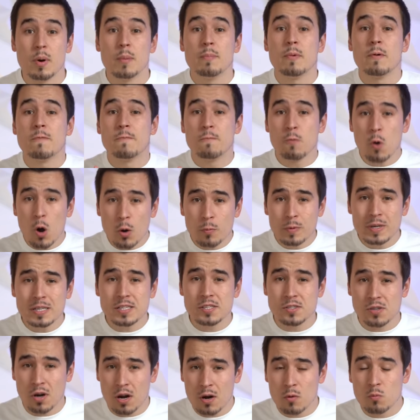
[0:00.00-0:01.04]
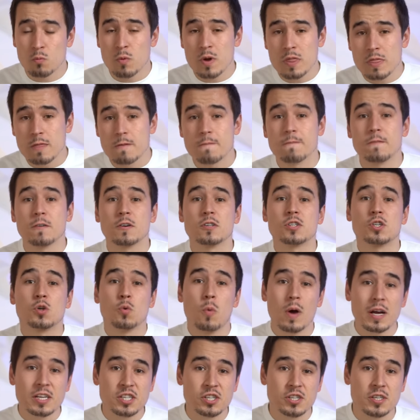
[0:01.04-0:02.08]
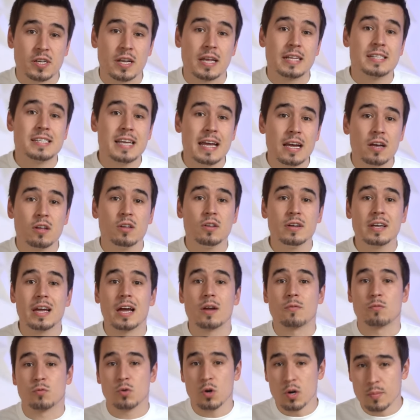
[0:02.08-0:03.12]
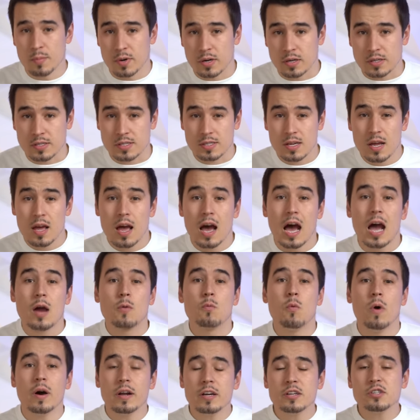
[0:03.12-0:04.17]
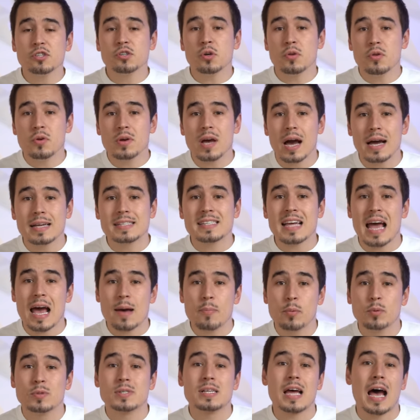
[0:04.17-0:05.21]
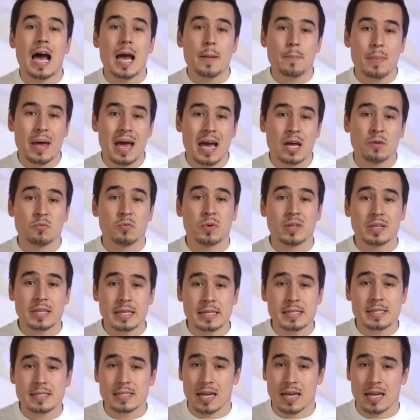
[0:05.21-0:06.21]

But before we start with the first question and take a look at rumors, I want to show you guys Apple's iPad release